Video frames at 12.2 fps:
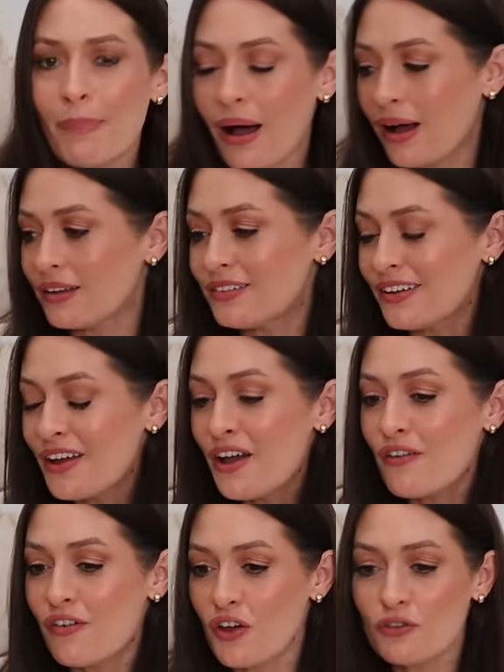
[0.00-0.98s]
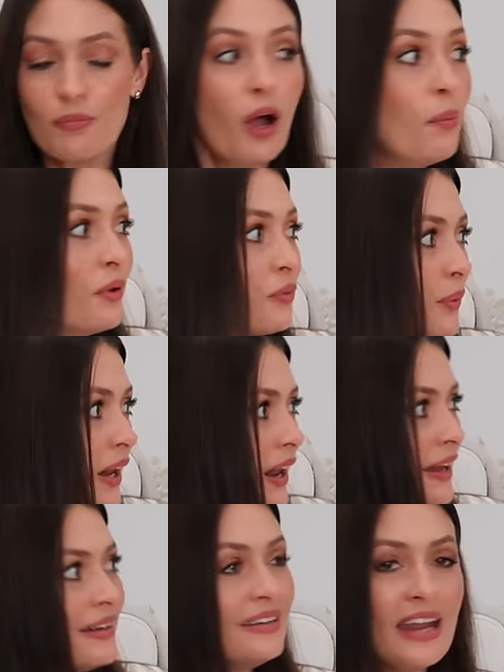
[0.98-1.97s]
but for those moments when I
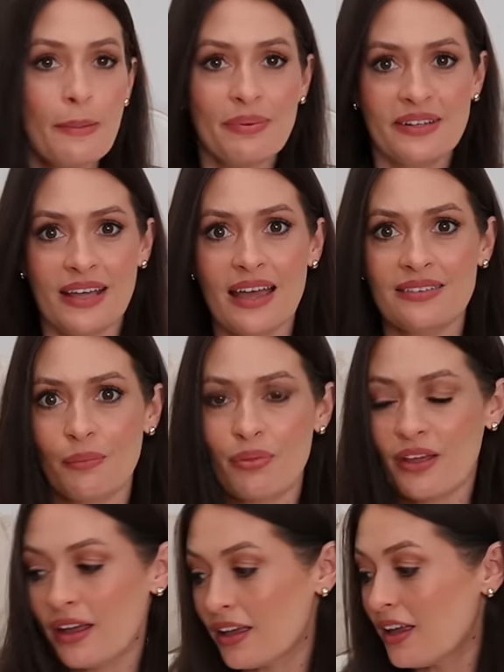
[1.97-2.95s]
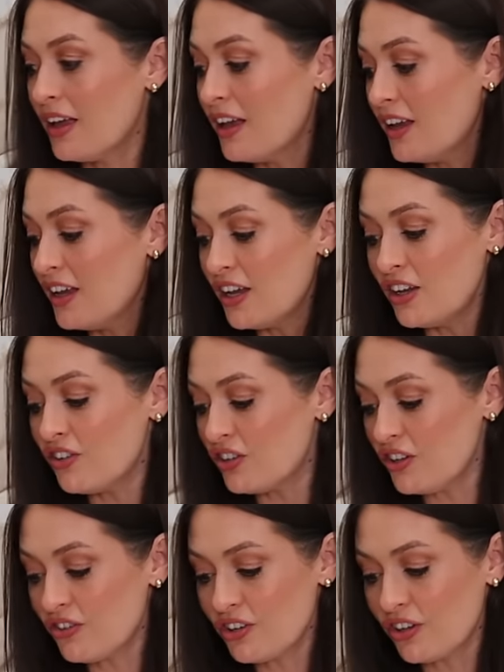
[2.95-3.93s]
like nip to get something,
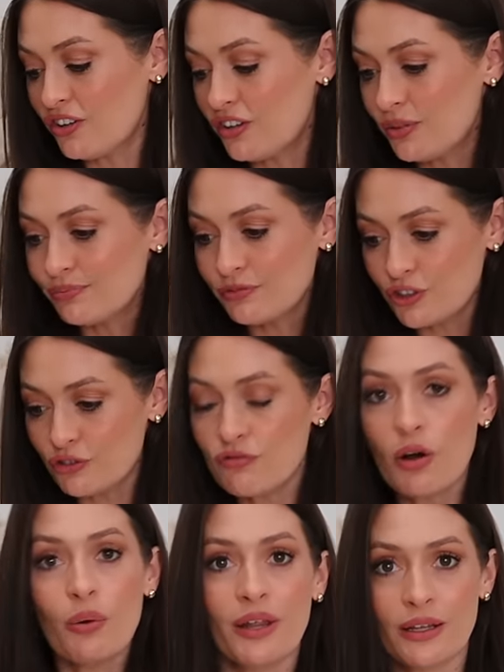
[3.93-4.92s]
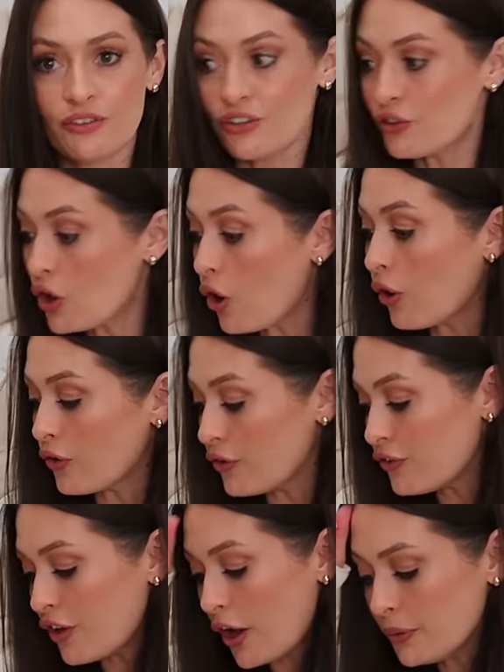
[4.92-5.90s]
she's rolling, she's gone.
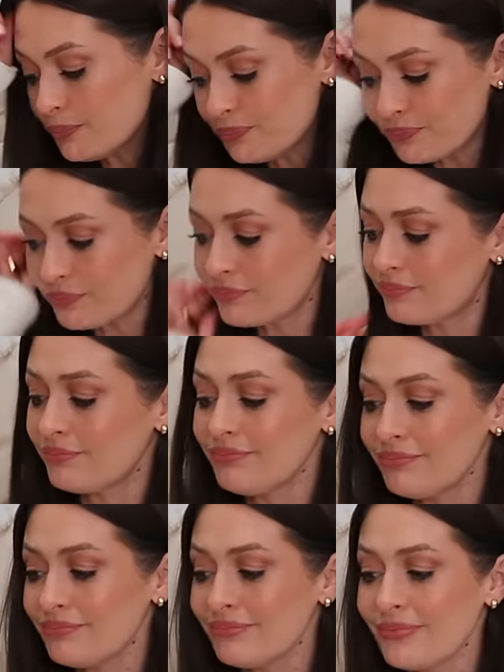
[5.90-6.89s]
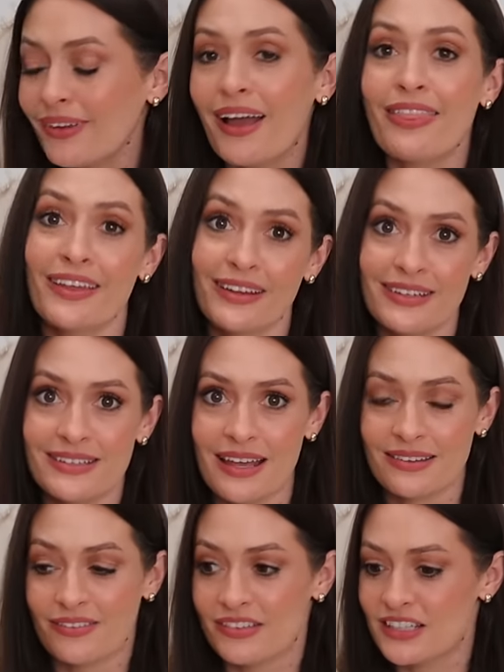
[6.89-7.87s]
So I think I need to
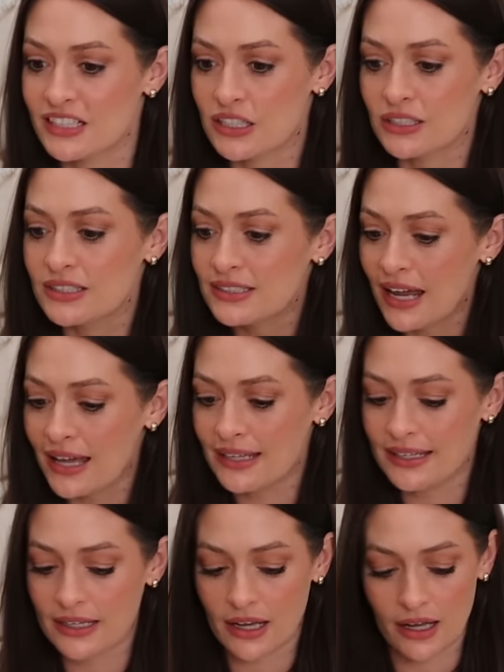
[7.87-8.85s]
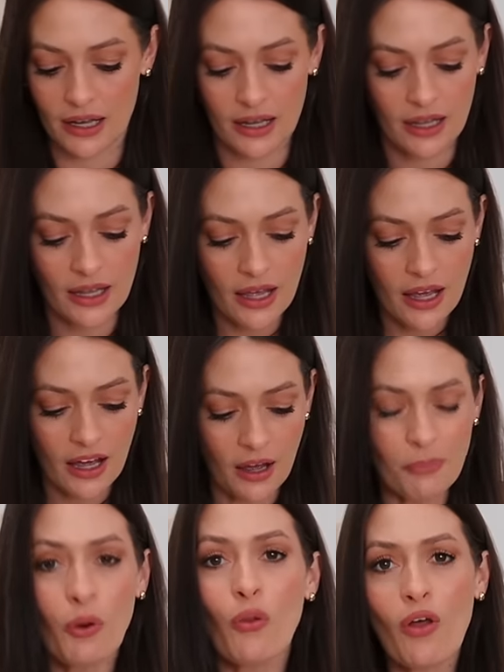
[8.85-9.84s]
get something to contain her.
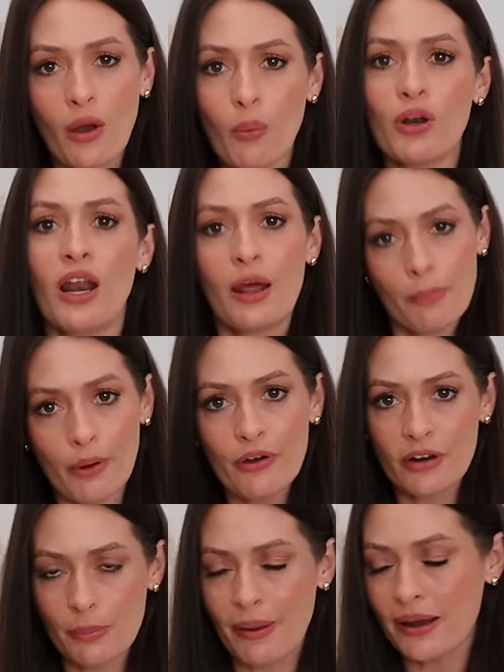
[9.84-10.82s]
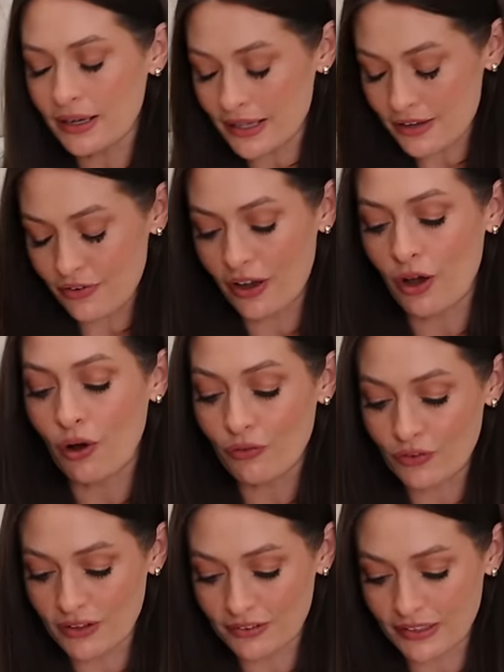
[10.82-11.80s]
Not that I want to like put her in a pen and leave her,
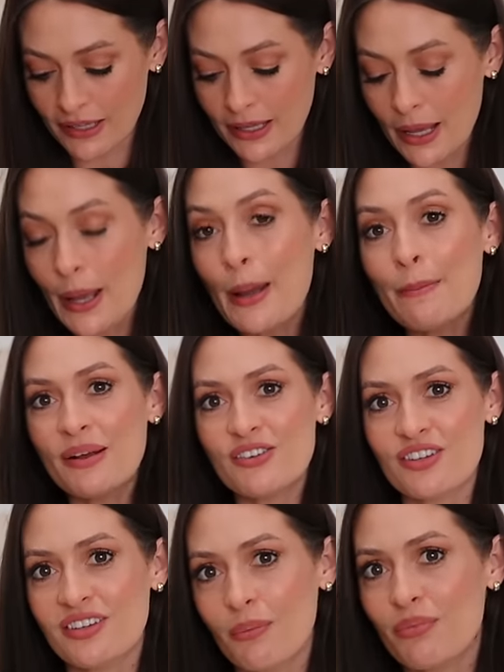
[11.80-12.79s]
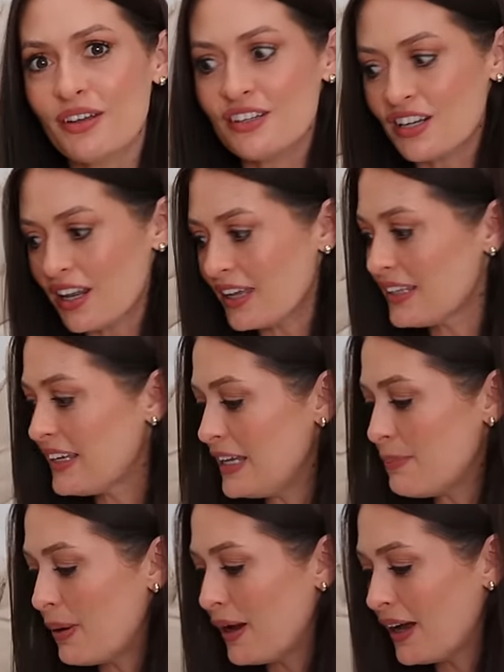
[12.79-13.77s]
obviously, but just something to like
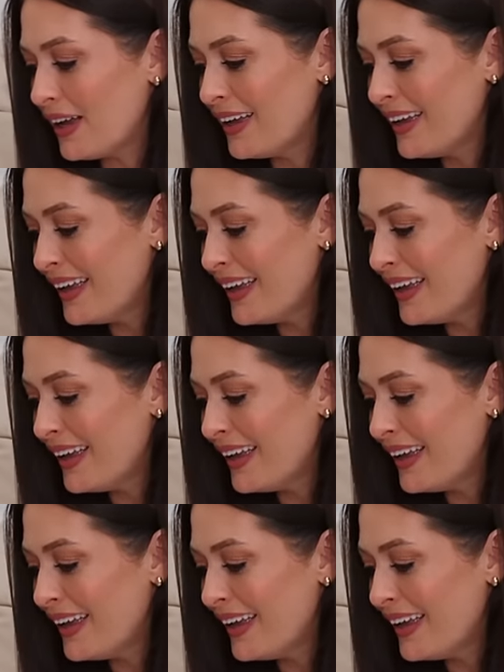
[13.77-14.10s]
keep her